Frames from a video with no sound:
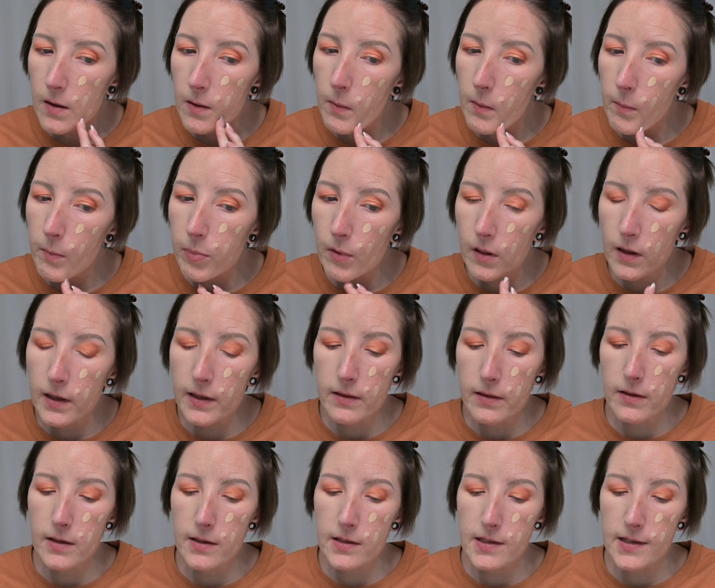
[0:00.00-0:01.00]

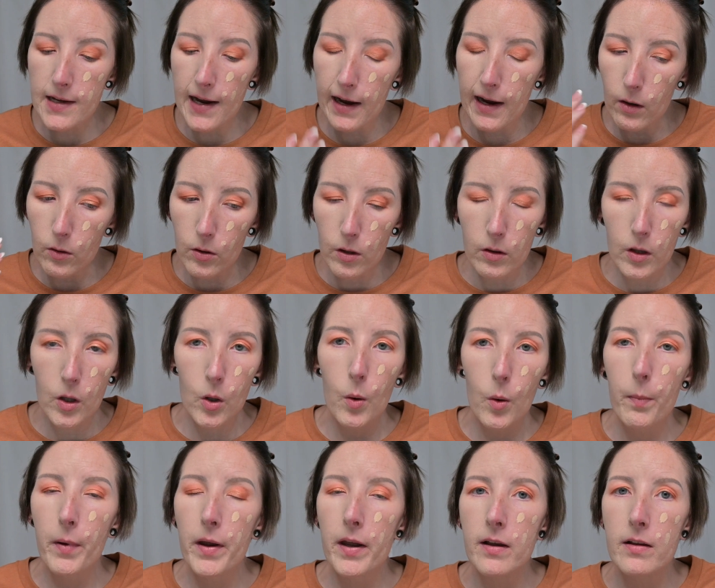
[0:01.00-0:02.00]
blend this out a little
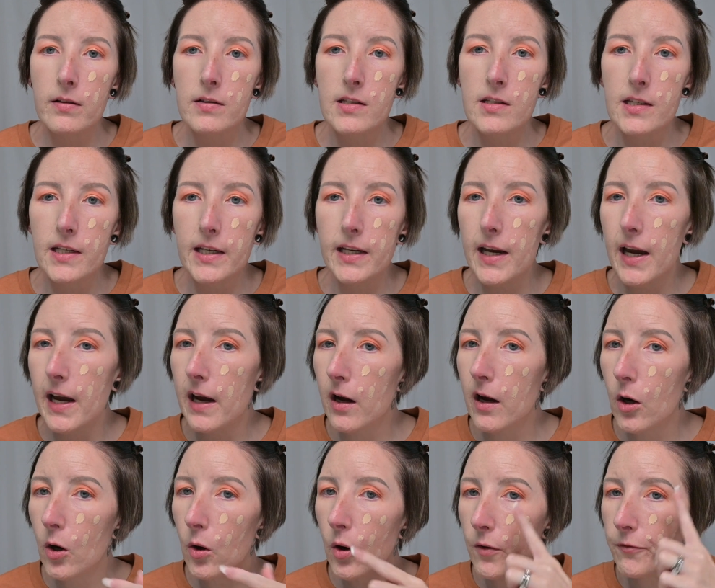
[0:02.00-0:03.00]
bit, see
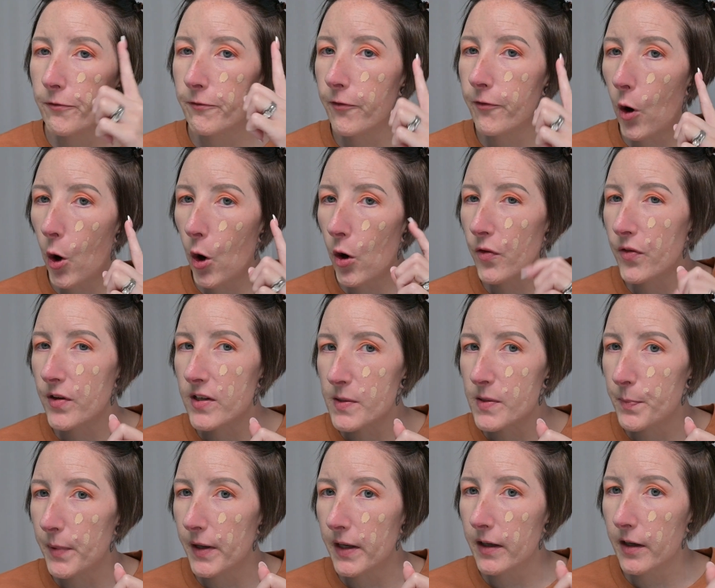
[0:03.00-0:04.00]
how far this
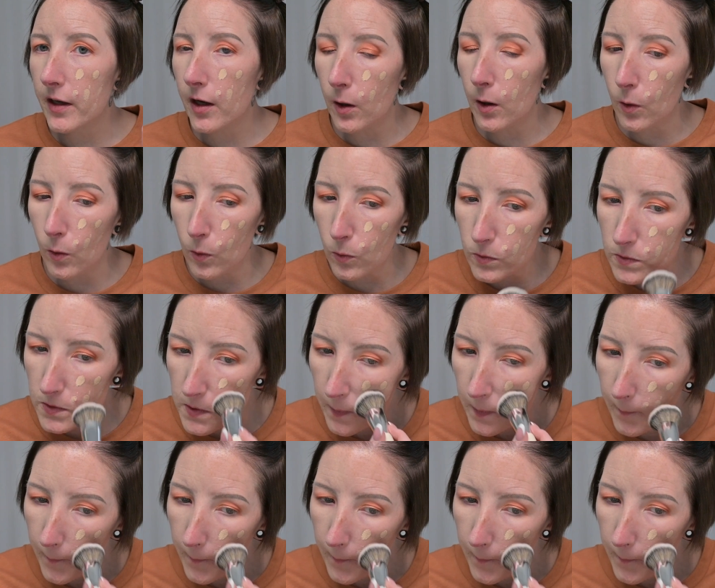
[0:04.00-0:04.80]
bit goes.